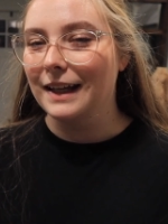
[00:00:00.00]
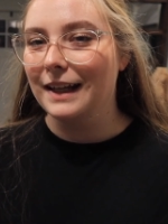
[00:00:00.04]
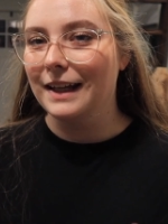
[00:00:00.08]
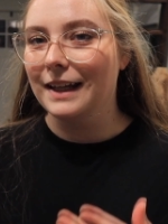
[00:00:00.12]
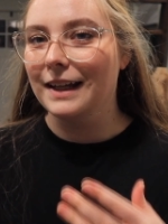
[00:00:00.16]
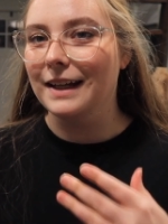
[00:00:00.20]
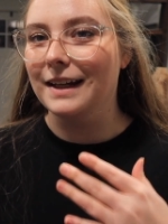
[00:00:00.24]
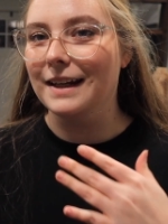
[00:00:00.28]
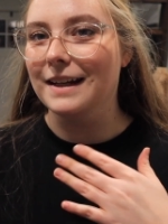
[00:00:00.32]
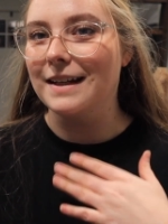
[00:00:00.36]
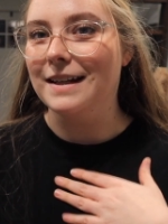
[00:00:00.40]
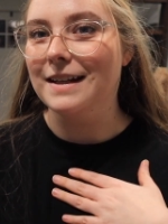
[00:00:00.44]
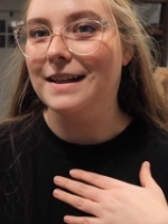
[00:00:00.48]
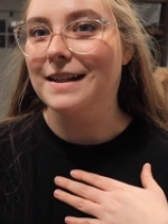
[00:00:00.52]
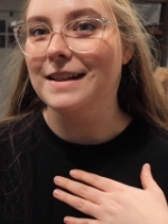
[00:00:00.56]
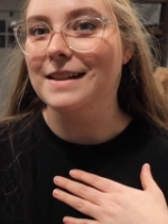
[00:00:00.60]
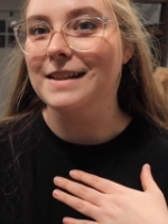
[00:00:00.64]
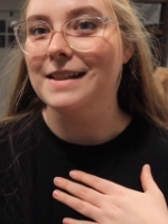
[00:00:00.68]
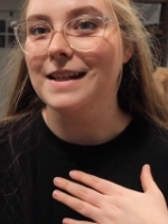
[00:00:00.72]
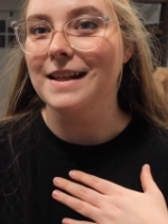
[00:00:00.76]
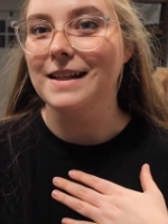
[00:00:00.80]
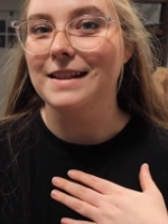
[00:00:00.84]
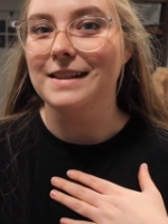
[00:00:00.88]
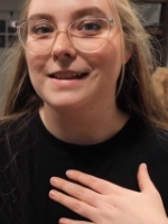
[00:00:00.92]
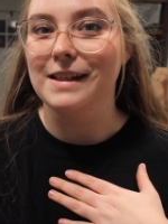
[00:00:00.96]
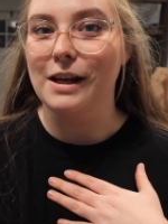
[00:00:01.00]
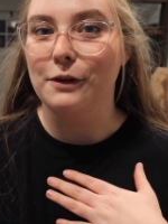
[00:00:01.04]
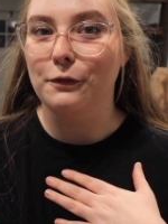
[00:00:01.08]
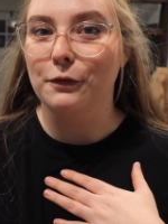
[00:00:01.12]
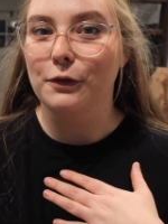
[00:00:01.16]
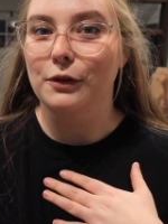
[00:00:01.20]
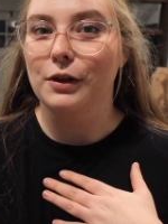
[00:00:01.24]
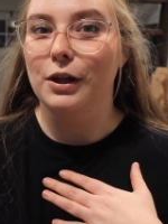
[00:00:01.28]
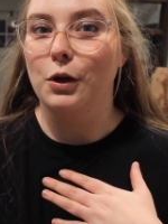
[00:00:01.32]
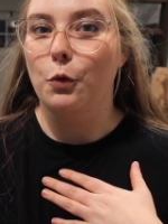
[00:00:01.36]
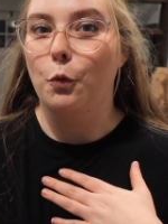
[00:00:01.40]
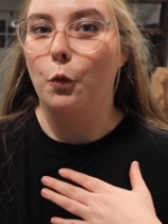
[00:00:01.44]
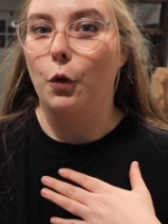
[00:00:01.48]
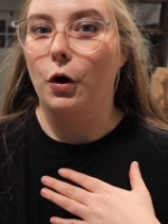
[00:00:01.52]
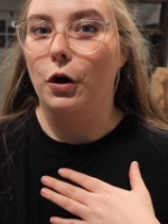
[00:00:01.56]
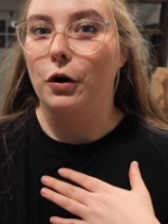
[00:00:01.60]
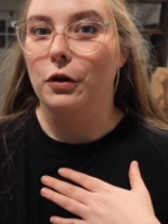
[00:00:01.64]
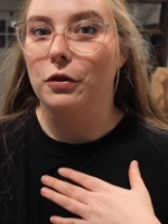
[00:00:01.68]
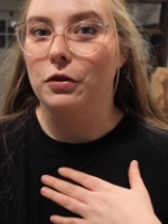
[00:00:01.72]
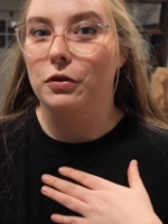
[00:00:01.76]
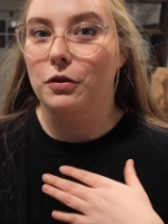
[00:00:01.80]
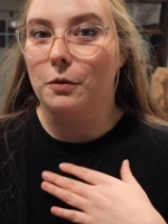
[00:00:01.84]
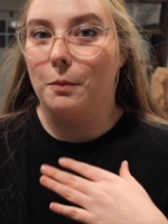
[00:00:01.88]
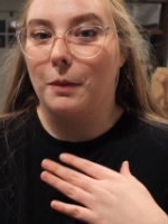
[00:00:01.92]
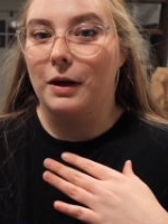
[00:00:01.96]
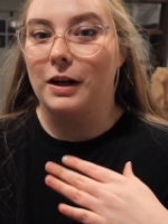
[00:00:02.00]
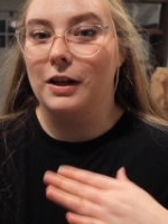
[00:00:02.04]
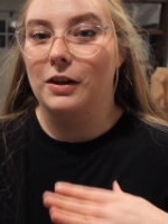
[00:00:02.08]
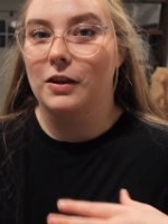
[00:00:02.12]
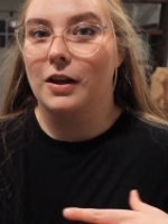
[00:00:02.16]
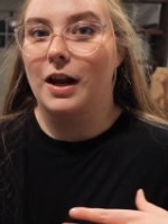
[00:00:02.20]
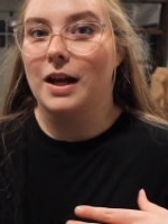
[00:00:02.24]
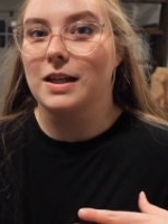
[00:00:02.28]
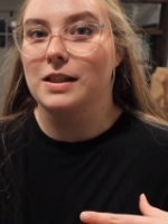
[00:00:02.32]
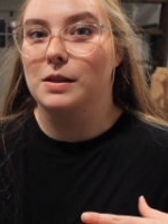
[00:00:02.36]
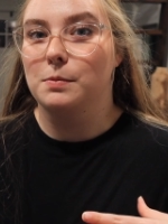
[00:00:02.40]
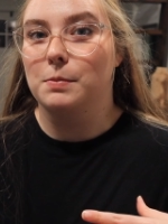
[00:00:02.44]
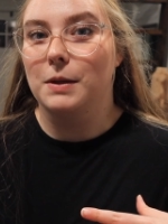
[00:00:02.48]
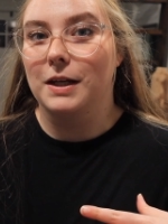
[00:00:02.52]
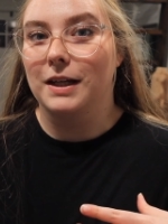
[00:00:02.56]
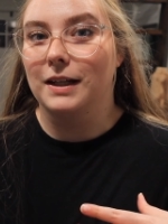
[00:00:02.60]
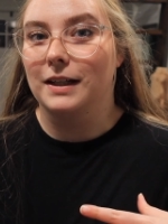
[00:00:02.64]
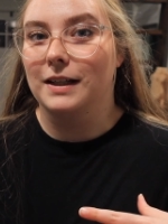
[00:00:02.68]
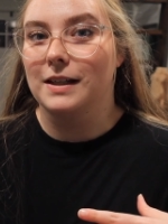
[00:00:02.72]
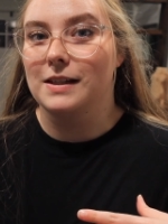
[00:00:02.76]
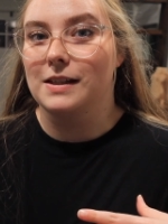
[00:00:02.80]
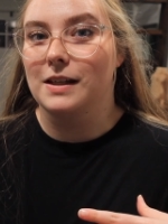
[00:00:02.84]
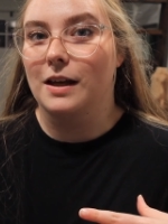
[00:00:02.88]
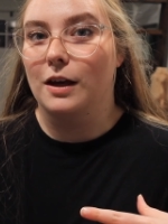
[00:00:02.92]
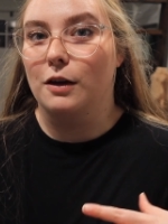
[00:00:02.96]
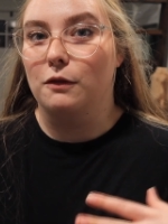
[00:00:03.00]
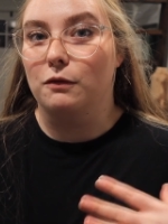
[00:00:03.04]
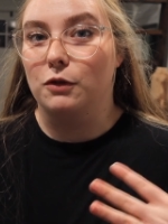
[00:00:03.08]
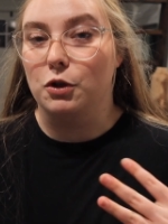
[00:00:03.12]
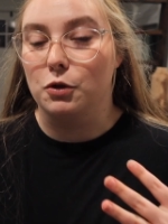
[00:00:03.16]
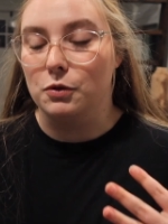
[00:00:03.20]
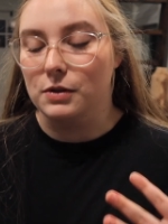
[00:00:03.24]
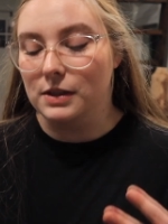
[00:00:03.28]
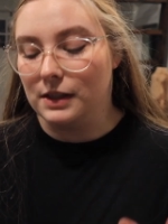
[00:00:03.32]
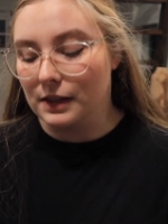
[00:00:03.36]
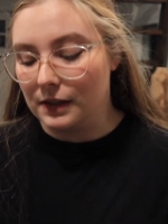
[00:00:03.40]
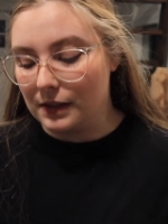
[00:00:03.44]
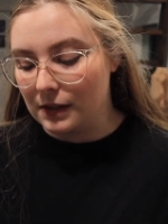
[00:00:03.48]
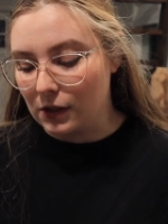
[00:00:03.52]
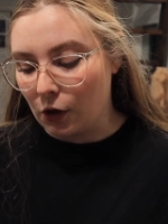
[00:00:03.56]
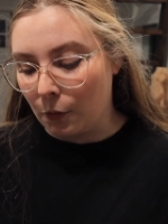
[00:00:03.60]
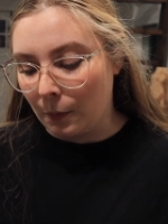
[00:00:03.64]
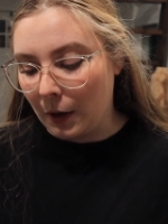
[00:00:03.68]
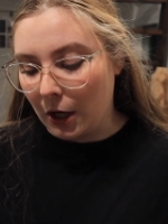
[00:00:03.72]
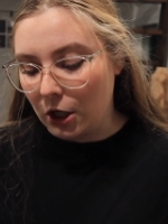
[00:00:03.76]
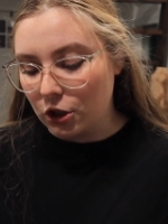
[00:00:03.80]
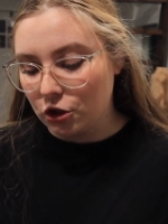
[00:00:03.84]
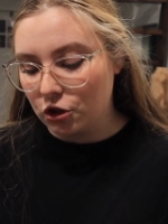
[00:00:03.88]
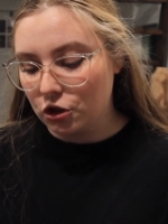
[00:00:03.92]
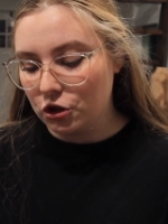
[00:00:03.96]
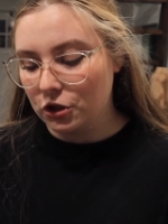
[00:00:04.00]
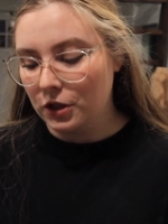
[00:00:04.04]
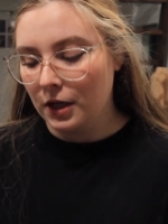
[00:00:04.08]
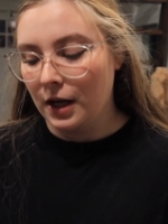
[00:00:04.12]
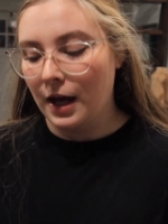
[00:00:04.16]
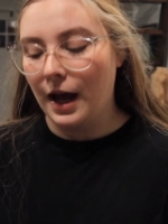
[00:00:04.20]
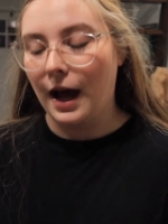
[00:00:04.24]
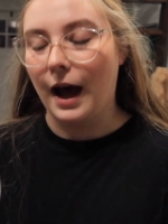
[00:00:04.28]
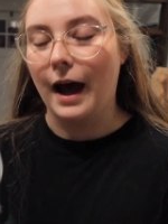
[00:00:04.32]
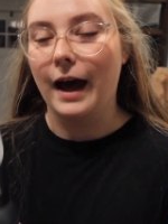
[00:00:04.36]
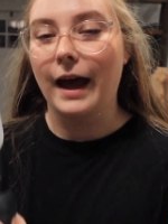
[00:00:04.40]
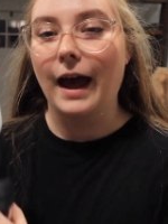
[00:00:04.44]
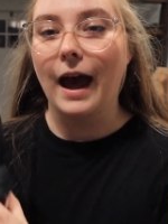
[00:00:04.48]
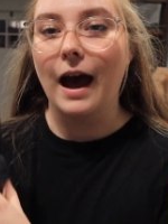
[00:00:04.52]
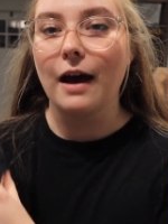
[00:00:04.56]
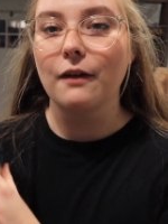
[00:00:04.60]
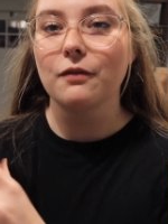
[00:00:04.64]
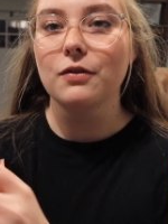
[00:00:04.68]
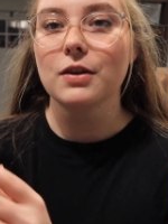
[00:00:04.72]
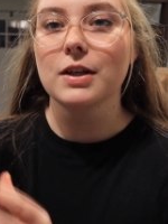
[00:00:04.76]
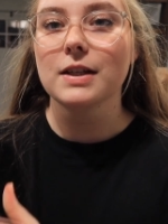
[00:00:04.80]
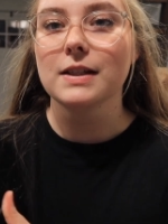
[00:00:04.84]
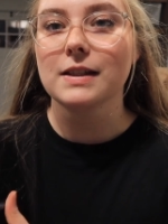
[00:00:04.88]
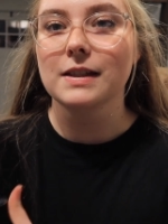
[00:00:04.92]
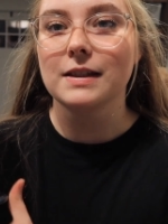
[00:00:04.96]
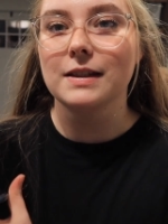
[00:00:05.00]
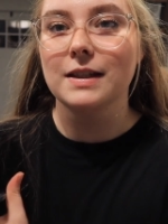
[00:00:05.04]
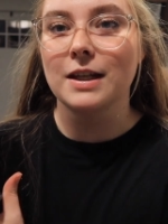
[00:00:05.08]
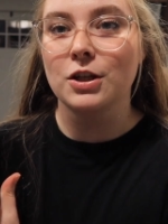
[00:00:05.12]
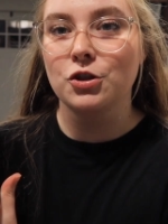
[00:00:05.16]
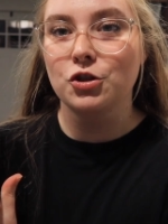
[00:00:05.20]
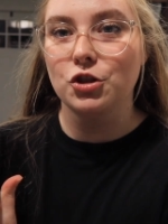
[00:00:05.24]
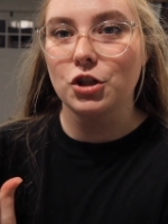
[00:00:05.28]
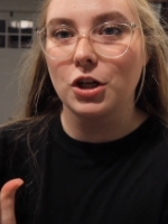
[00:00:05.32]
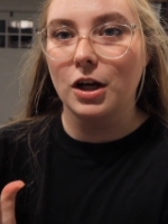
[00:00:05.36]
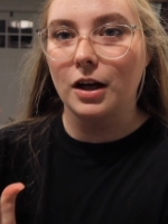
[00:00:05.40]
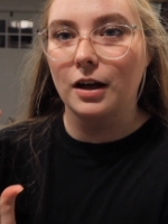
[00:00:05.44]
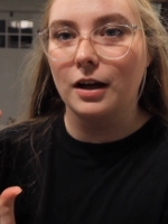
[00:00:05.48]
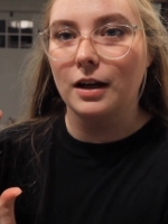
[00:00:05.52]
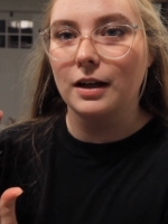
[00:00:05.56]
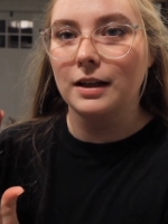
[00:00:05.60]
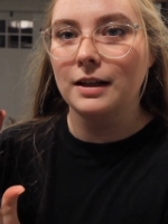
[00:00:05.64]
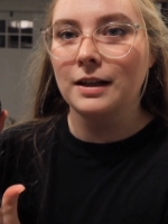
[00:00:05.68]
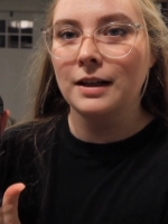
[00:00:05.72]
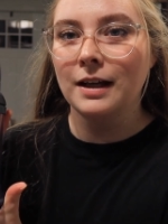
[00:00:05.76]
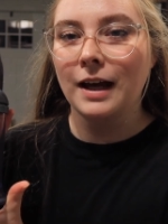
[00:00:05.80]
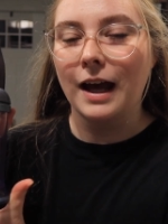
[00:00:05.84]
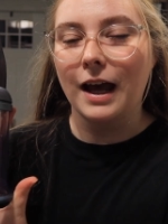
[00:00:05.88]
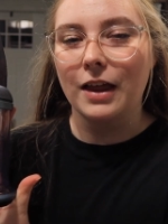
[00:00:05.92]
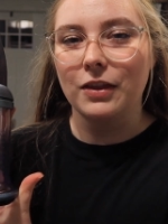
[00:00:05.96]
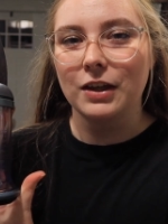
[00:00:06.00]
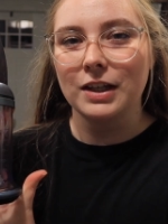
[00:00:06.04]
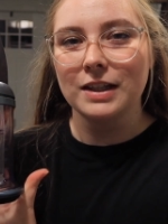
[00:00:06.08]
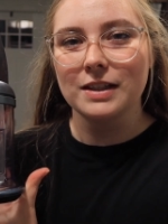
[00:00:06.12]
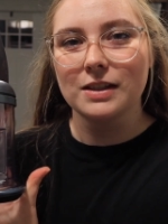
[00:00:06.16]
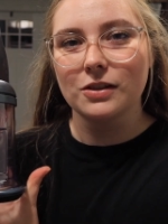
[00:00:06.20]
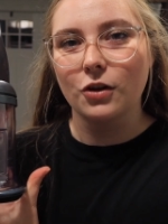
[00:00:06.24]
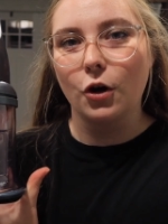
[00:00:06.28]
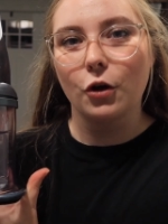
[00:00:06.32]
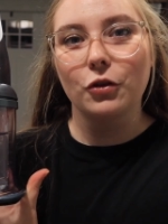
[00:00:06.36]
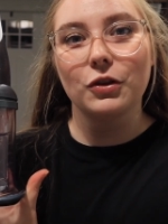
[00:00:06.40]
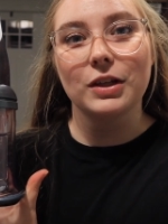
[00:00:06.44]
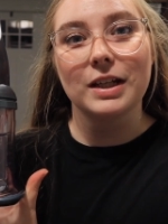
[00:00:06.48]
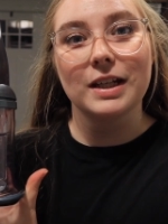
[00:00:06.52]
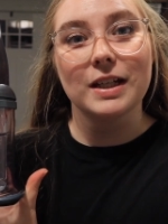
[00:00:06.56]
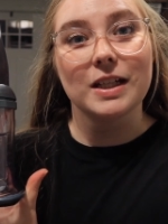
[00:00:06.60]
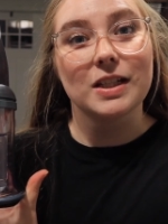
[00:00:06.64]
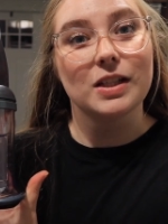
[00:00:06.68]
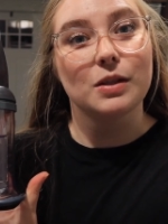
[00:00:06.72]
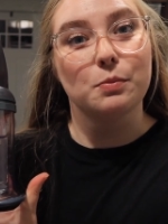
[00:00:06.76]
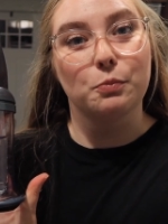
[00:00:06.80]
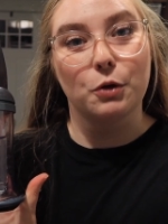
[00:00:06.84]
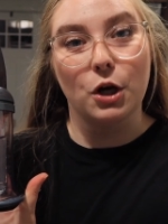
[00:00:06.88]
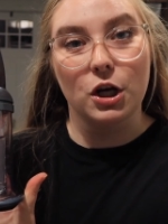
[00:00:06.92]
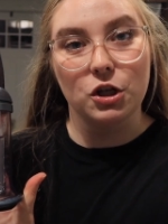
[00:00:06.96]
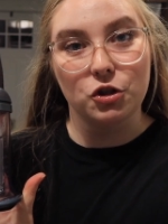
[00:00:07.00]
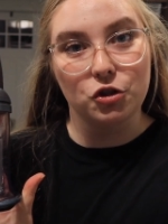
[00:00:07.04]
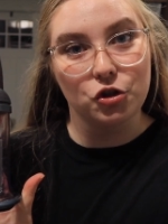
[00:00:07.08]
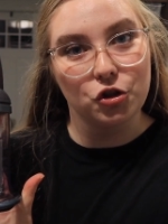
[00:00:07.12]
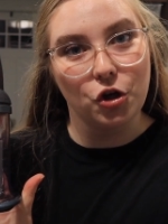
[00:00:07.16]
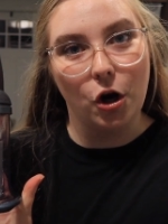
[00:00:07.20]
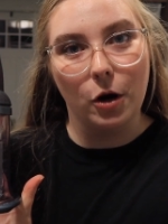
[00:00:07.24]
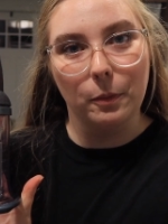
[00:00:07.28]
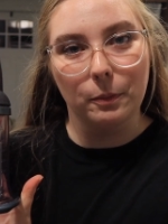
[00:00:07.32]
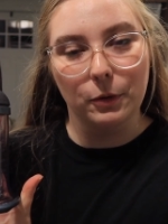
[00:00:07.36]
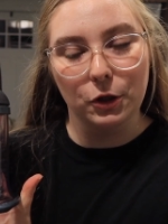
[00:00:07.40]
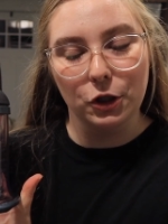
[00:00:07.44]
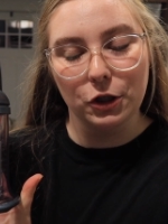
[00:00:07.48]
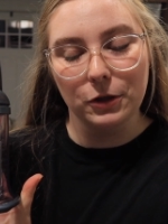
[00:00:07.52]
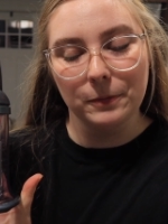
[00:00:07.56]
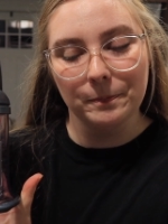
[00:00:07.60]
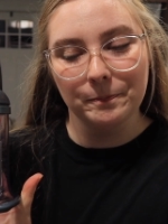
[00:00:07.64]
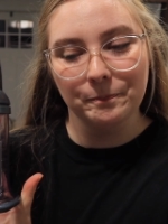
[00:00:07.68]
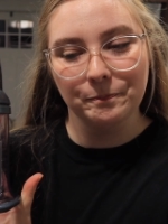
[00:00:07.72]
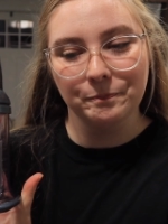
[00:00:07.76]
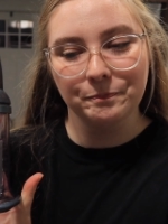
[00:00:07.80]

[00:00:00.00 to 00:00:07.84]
It is definitely worth the money that I spent because I've used it so much. I have this Ninja, I think it's called the Express Chopper.